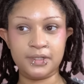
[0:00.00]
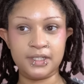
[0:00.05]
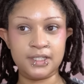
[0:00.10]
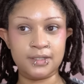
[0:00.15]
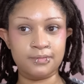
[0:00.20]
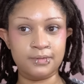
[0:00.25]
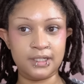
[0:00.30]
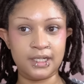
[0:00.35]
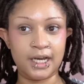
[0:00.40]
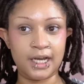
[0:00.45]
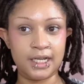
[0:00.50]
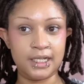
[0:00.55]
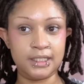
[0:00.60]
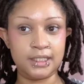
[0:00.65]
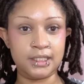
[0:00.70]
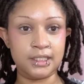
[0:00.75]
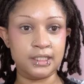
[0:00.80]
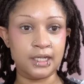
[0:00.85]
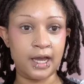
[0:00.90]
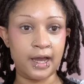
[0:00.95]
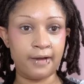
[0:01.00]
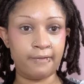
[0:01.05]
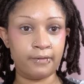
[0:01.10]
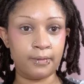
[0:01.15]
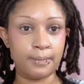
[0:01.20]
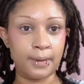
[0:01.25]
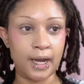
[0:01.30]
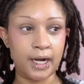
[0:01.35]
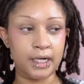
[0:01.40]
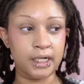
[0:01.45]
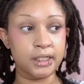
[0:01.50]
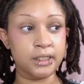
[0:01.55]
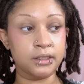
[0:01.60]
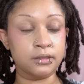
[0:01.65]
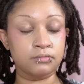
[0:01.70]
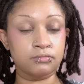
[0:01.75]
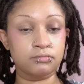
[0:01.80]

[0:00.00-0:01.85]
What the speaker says: is because not everybody